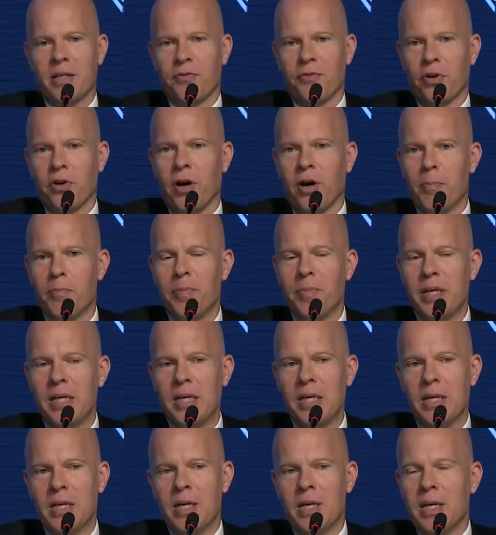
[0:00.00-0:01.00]
of a
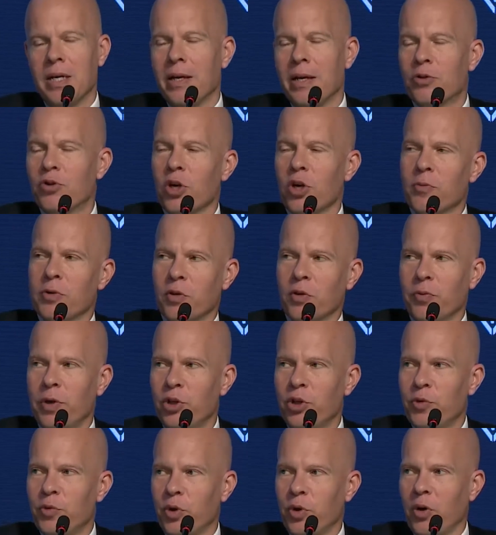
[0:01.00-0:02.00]
company in terms of
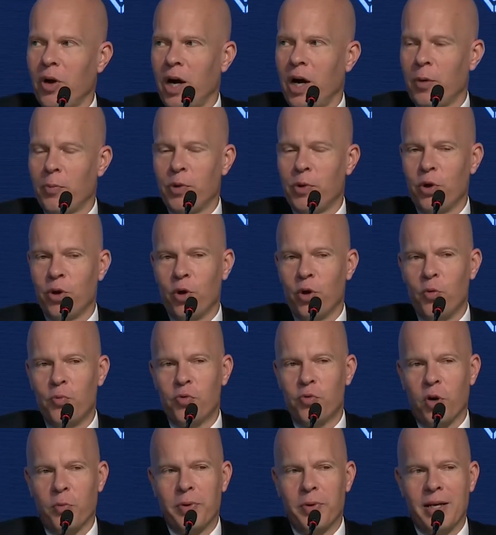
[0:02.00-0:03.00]
when you would go IPO
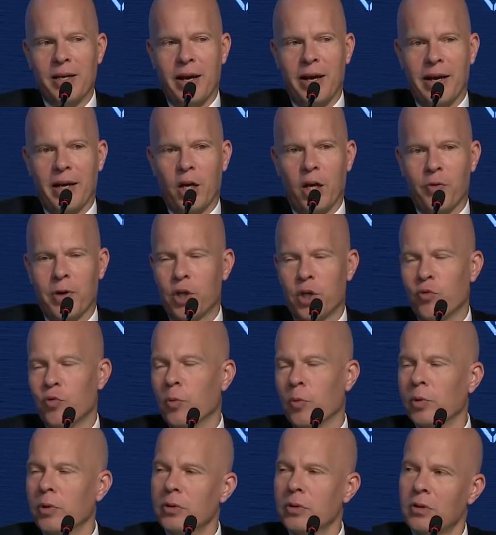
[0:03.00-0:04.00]
probably like
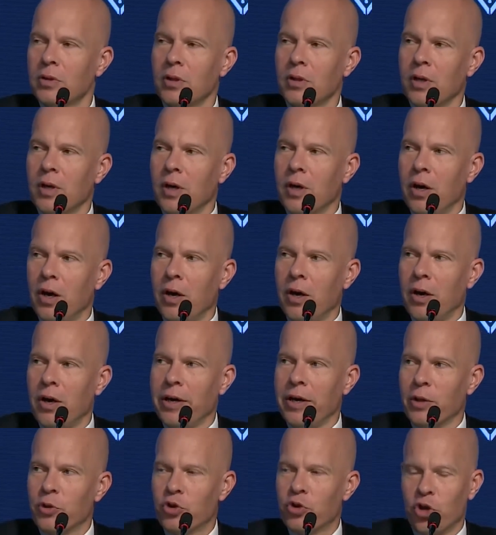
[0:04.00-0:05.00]
quadrupled
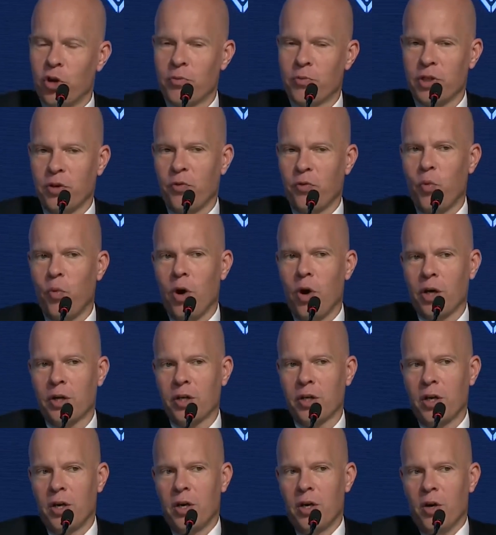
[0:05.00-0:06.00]
in terms of
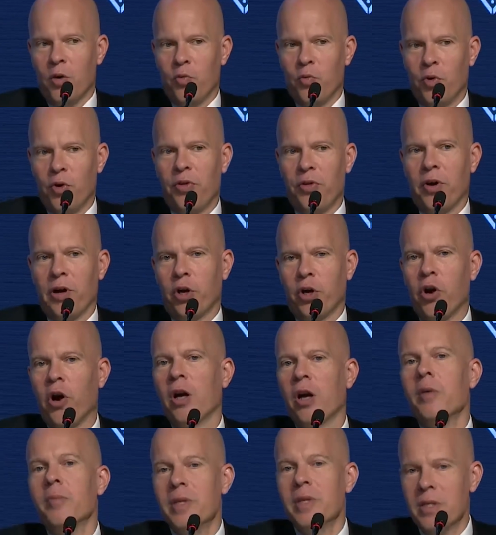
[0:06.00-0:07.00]
what were the
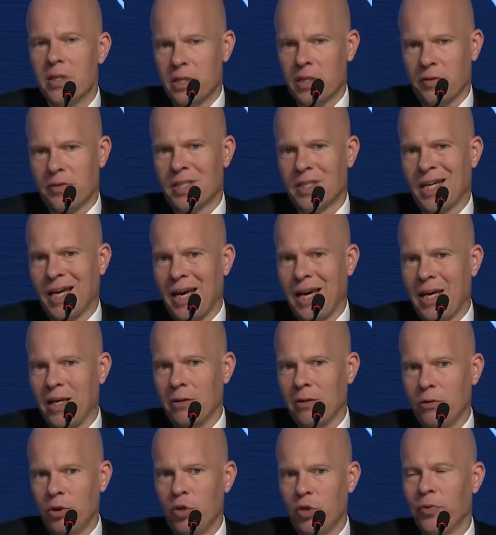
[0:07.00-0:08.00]
economies of
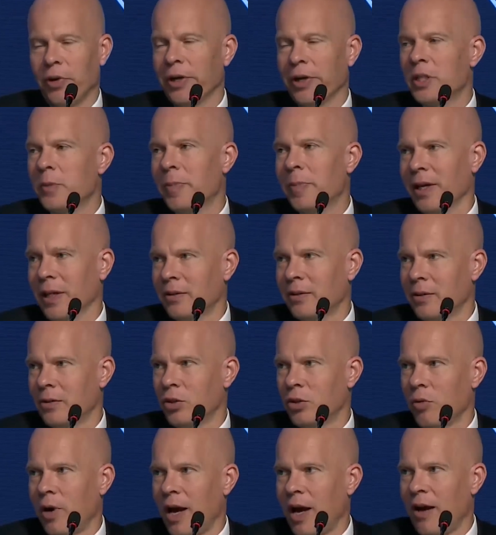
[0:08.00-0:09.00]
scale you were expected
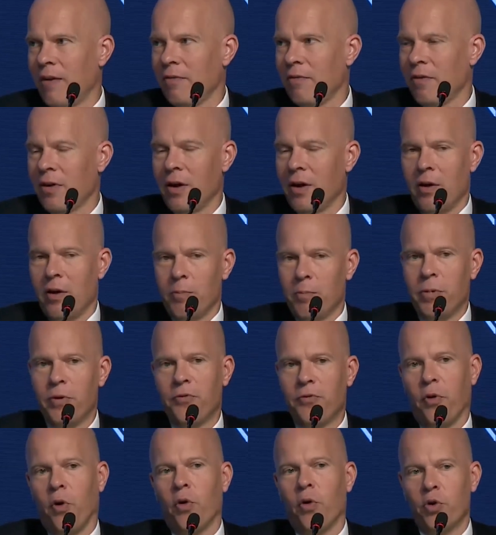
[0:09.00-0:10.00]
to have
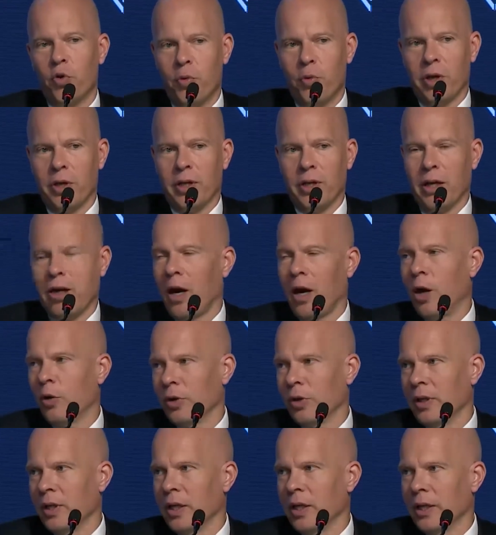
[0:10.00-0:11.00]
before you went
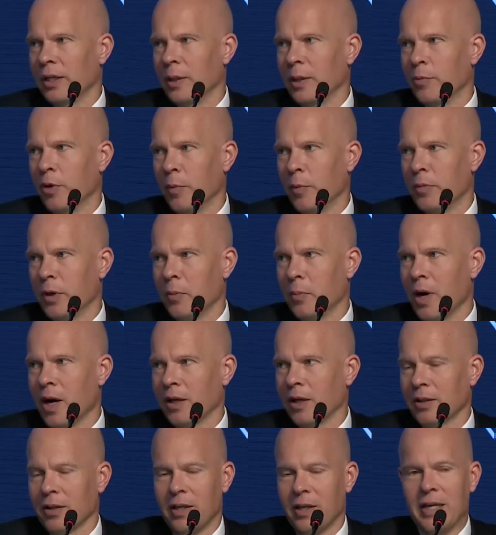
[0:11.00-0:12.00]
out in the public
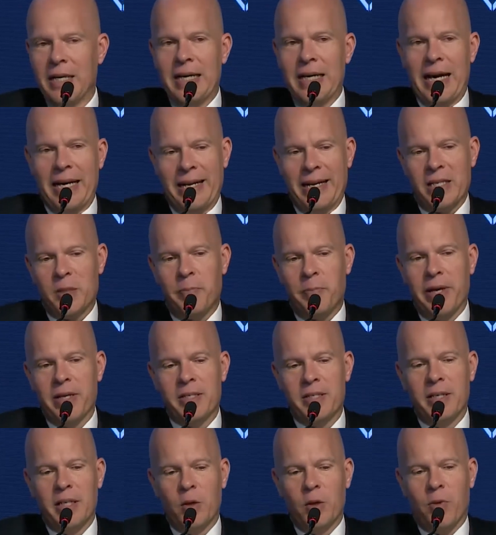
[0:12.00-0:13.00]
market. And that's
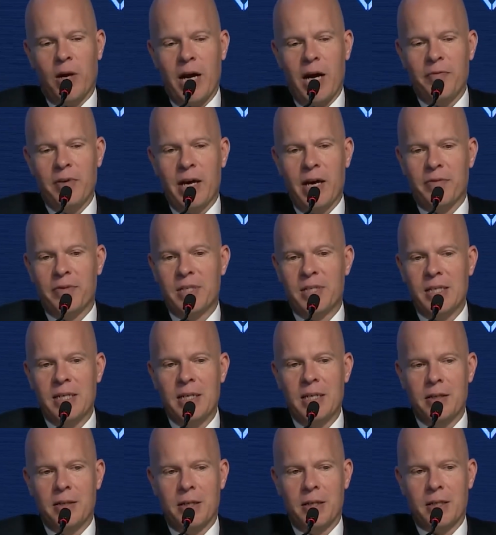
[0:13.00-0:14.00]
basically why we have
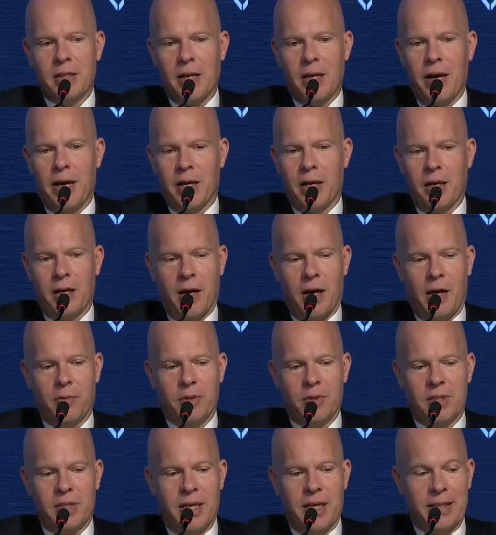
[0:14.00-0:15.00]
seen this, like, I
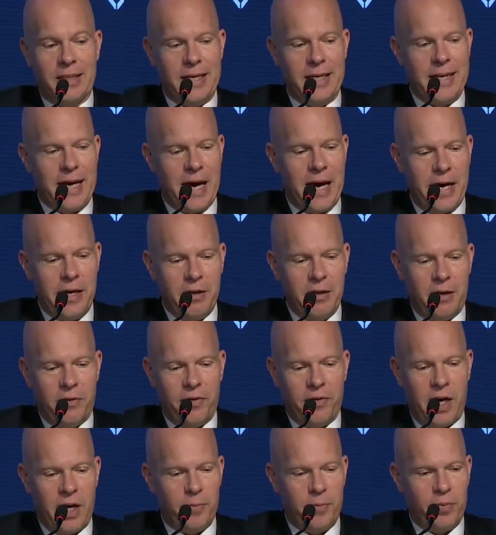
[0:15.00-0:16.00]
would say, the line
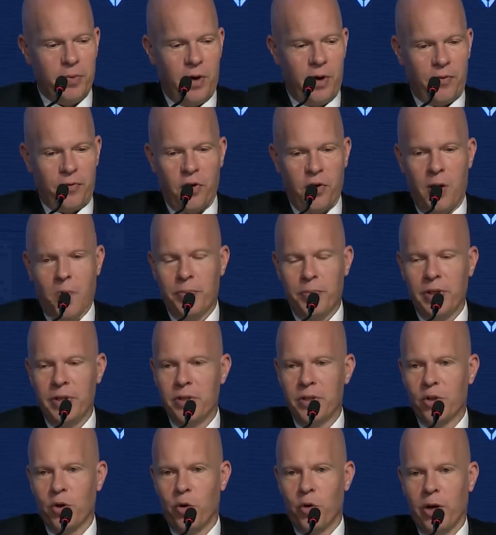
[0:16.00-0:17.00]
of
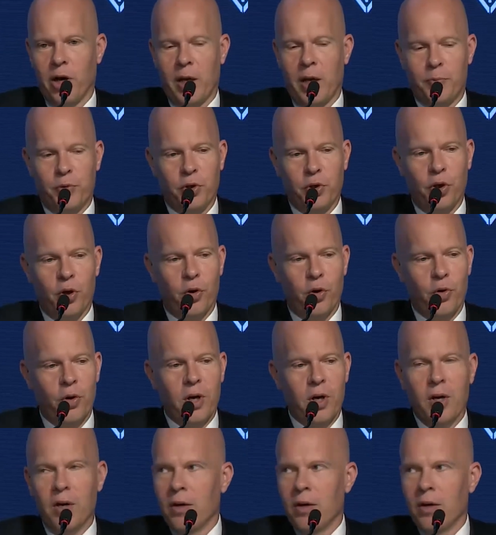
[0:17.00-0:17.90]
companies going IPO.